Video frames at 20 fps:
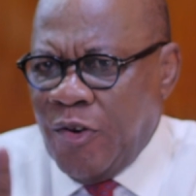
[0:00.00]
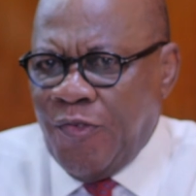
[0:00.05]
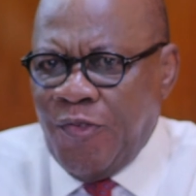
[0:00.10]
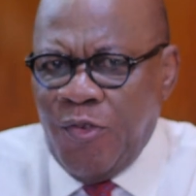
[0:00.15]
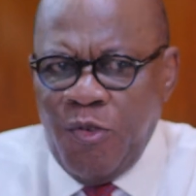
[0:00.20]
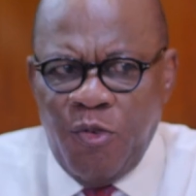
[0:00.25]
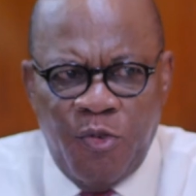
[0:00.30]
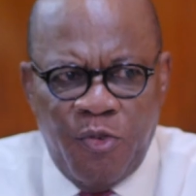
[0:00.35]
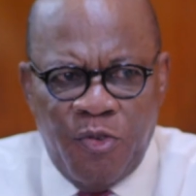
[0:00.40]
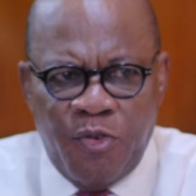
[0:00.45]

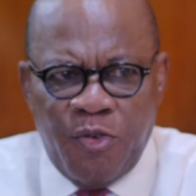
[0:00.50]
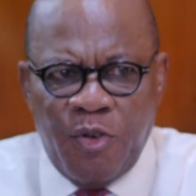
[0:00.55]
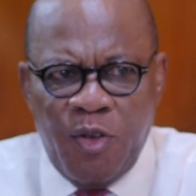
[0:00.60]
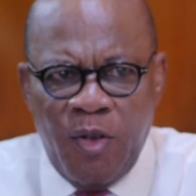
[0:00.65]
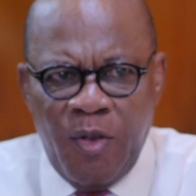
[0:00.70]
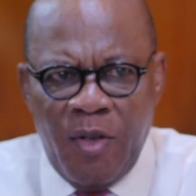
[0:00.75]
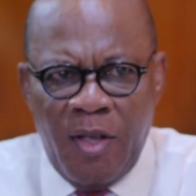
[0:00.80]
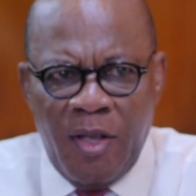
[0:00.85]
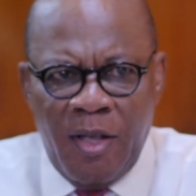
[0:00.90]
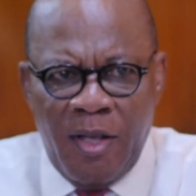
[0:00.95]

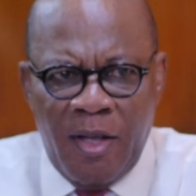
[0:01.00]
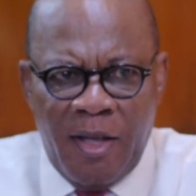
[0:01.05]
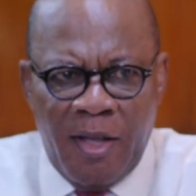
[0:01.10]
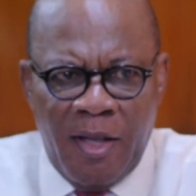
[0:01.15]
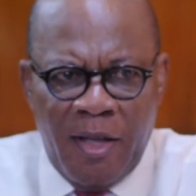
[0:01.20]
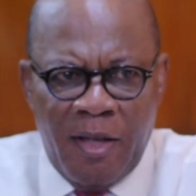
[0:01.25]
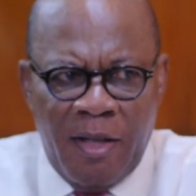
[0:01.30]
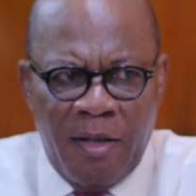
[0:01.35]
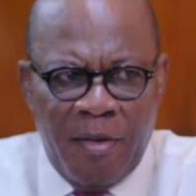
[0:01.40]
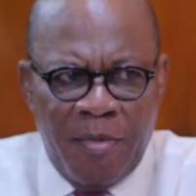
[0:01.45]
refuse
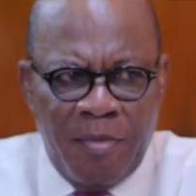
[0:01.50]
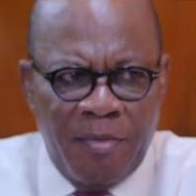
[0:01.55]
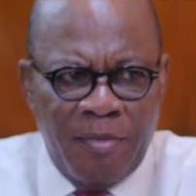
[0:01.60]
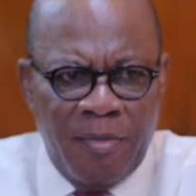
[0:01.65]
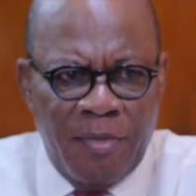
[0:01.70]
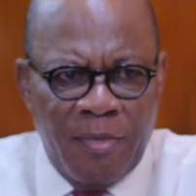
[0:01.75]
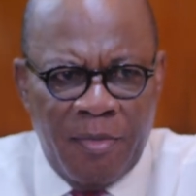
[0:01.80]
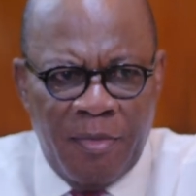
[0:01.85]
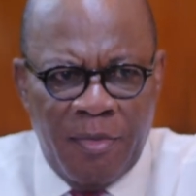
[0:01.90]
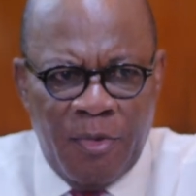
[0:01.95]

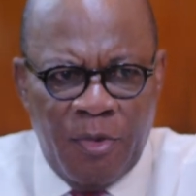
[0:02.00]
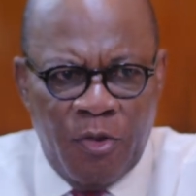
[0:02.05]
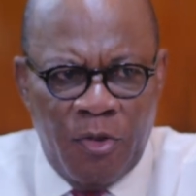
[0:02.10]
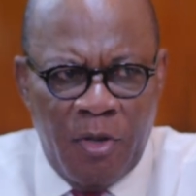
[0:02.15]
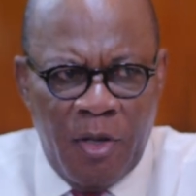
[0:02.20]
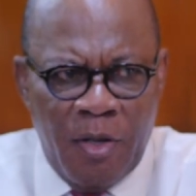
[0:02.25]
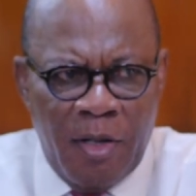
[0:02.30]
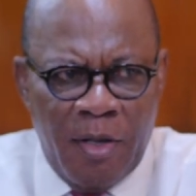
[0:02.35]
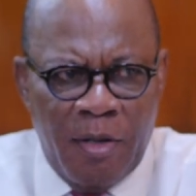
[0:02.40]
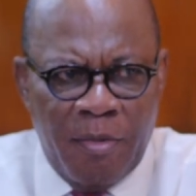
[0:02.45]
um,
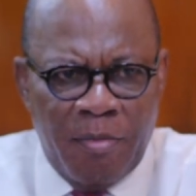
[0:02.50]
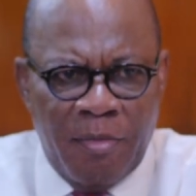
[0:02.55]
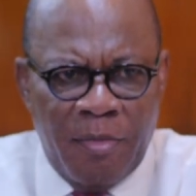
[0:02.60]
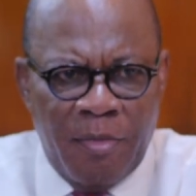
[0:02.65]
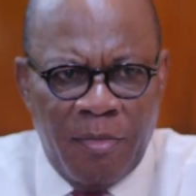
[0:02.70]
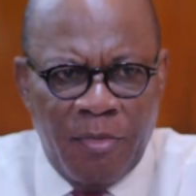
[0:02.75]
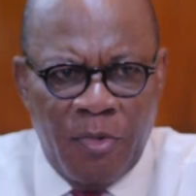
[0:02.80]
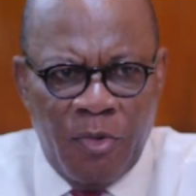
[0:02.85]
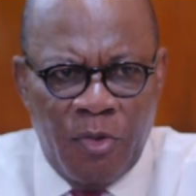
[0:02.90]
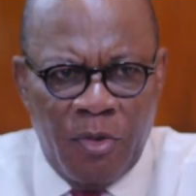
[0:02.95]

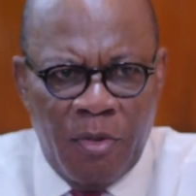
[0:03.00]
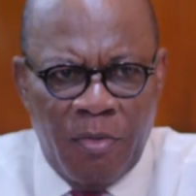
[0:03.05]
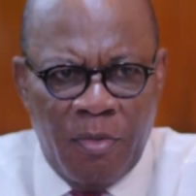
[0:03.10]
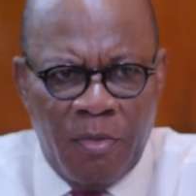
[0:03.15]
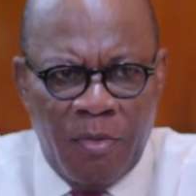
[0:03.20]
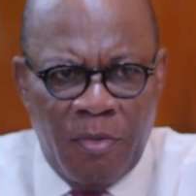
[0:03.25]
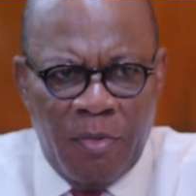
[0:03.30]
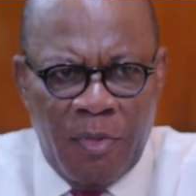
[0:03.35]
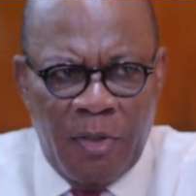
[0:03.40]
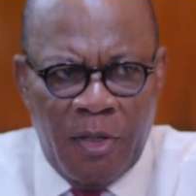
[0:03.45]
um,
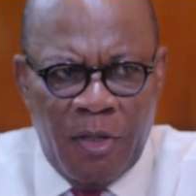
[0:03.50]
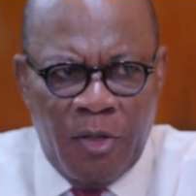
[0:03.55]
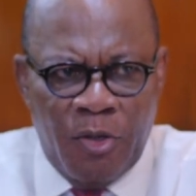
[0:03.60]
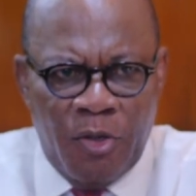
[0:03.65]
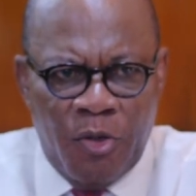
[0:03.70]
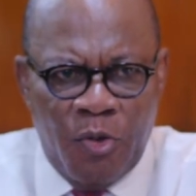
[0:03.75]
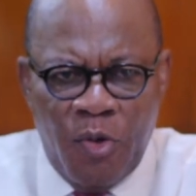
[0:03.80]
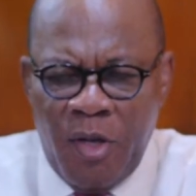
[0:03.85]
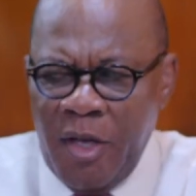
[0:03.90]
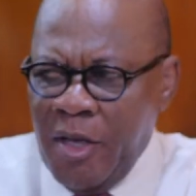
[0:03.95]

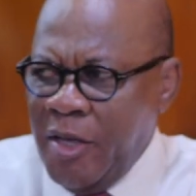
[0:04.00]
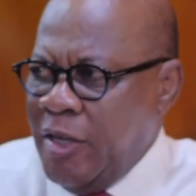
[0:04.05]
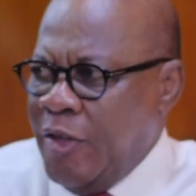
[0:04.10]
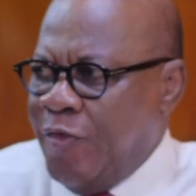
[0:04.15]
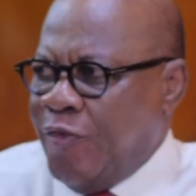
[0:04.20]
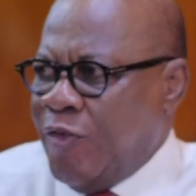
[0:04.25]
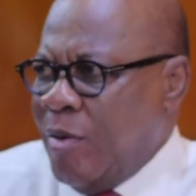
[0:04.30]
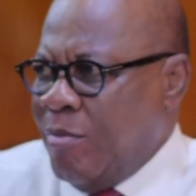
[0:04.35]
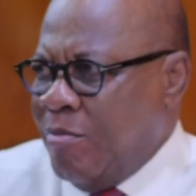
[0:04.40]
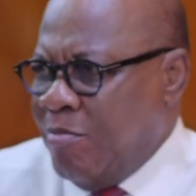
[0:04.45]
the
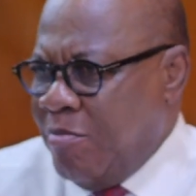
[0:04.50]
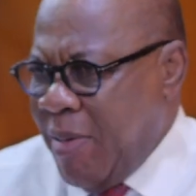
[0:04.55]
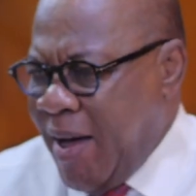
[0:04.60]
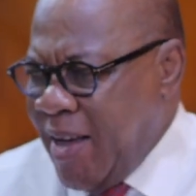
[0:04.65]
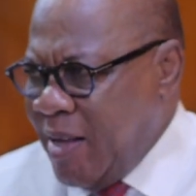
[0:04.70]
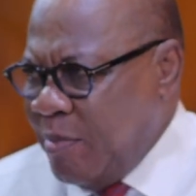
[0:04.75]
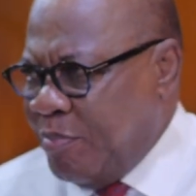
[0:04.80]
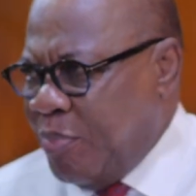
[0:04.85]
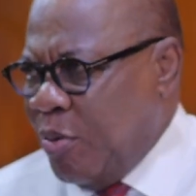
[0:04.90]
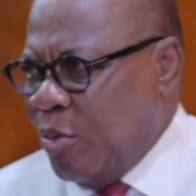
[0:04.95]
UAE from
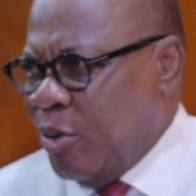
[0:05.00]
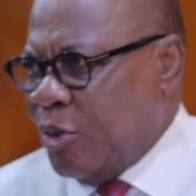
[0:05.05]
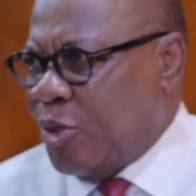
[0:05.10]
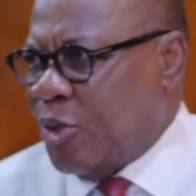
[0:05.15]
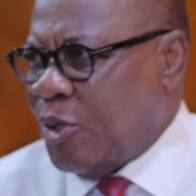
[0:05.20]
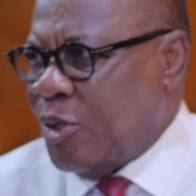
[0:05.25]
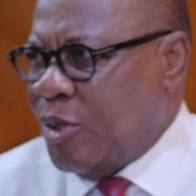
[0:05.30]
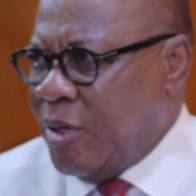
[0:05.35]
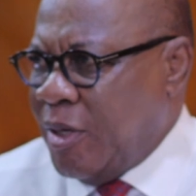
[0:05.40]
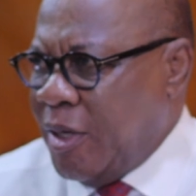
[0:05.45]
buying
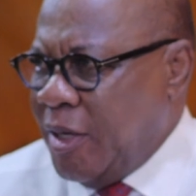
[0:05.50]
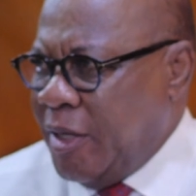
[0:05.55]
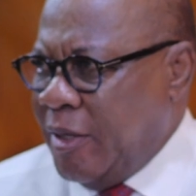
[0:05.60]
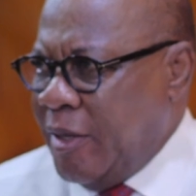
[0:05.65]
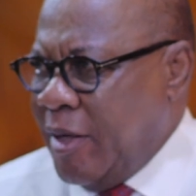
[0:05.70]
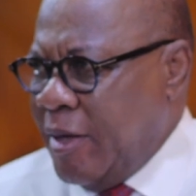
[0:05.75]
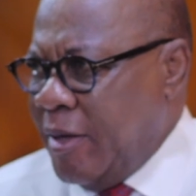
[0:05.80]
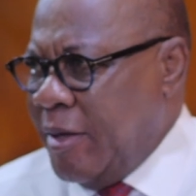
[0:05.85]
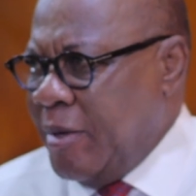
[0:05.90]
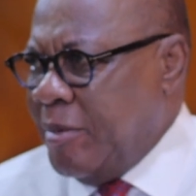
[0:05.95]
ports
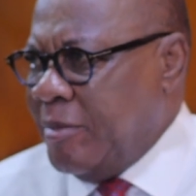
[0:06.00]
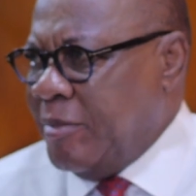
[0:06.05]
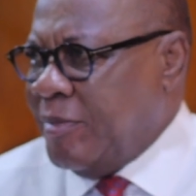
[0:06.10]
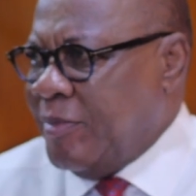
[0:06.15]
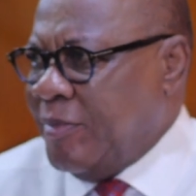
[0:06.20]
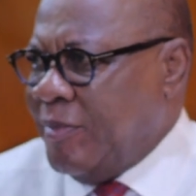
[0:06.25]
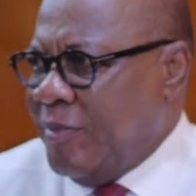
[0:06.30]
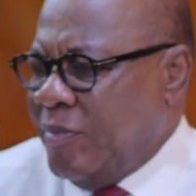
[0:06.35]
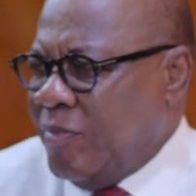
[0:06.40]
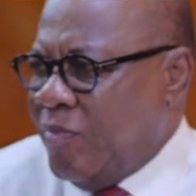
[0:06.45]
in?"
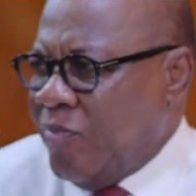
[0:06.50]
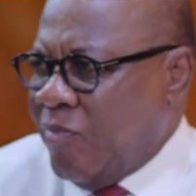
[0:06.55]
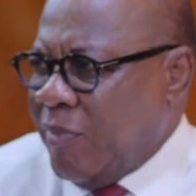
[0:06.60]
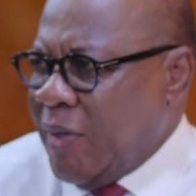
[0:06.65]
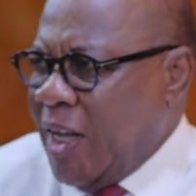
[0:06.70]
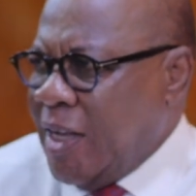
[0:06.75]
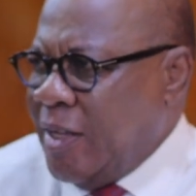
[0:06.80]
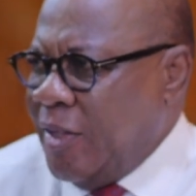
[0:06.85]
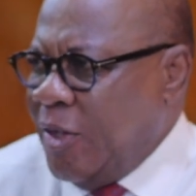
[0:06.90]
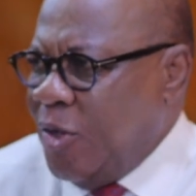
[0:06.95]
Um,
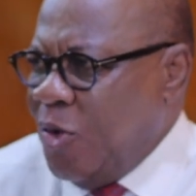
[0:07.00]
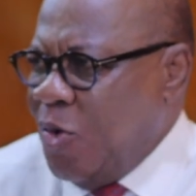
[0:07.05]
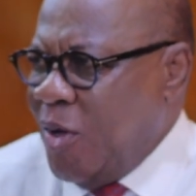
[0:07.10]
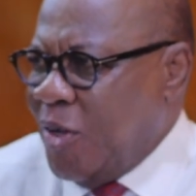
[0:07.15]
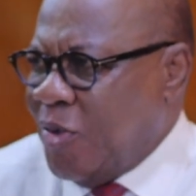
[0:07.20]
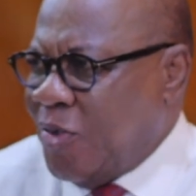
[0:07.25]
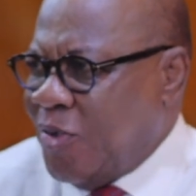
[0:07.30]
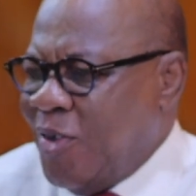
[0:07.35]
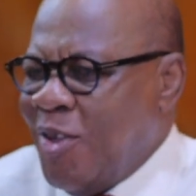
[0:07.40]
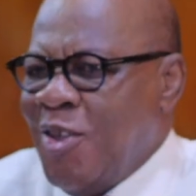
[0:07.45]
in the
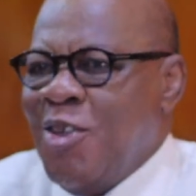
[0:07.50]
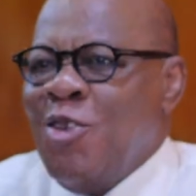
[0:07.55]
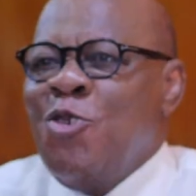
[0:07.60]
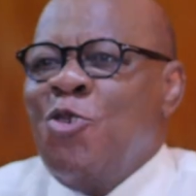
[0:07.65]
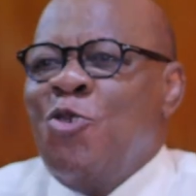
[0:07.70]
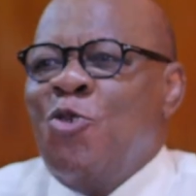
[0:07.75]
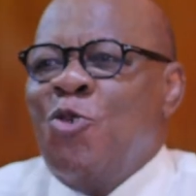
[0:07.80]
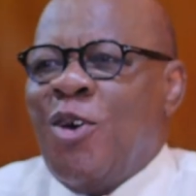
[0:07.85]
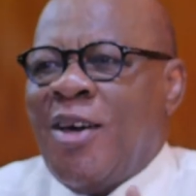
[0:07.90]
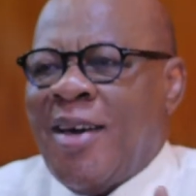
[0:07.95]
US,
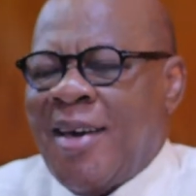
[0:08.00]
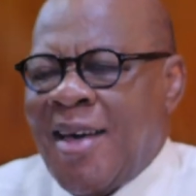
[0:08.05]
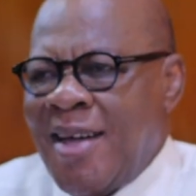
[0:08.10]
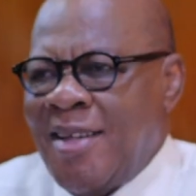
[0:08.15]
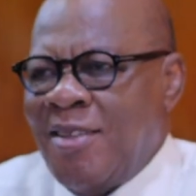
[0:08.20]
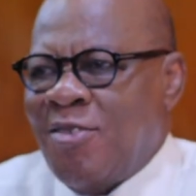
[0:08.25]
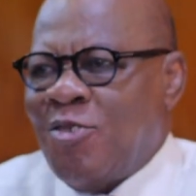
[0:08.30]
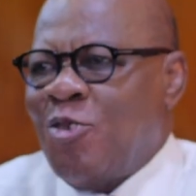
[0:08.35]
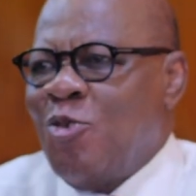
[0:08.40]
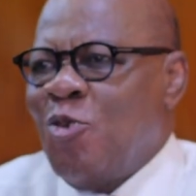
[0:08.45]
you
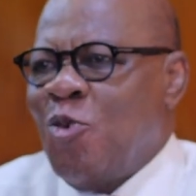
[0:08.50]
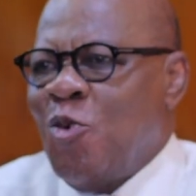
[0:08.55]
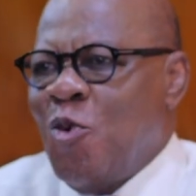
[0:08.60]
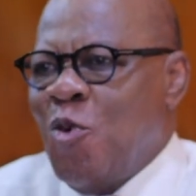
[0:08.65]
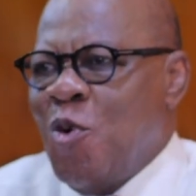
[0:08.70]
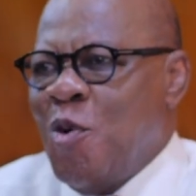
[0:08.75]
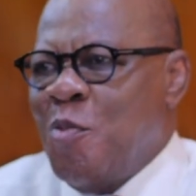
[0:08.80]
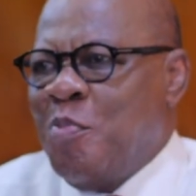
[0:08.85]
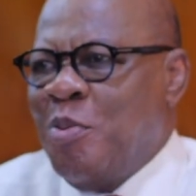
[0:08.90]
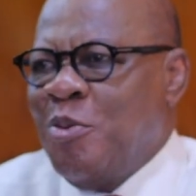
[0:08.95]
can't
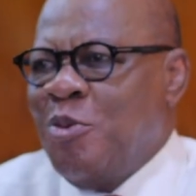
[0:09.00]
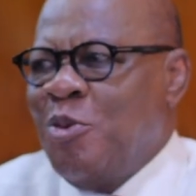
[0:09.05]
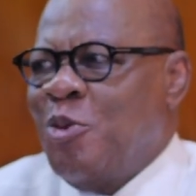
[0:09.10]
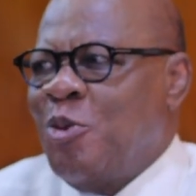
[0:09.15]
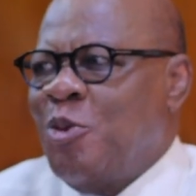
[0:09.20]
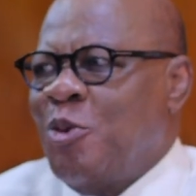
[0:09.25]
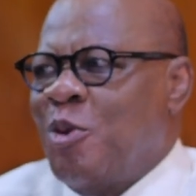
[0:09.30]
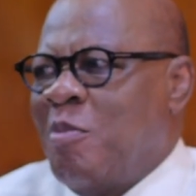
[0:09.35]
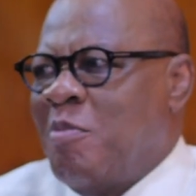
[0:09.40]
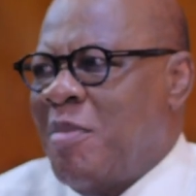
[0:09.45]

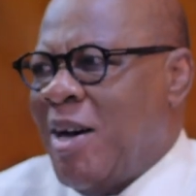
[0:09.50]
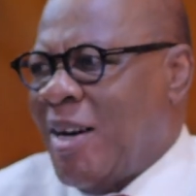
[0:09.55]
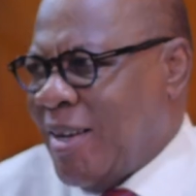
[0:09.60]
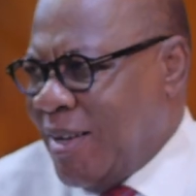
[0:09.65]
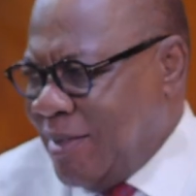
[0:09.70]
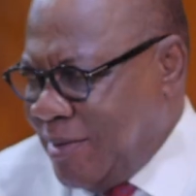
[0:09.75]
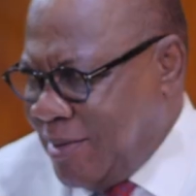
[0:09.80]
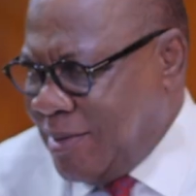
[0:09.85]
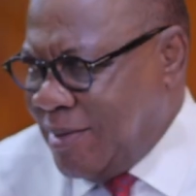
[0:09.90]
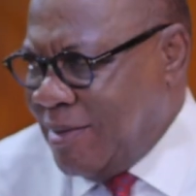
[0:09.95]
open your
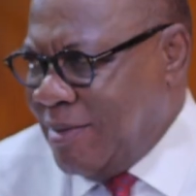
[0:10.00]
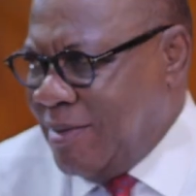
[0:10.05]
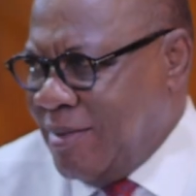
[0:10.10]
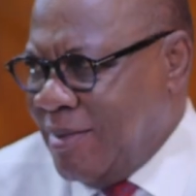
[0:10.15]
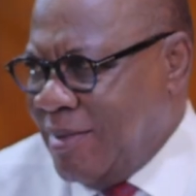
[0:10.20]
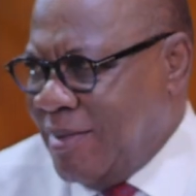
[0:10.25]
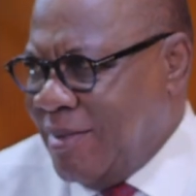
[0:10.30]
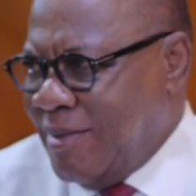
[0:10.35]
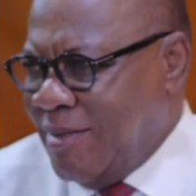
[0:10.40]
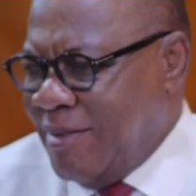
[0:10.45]
markets.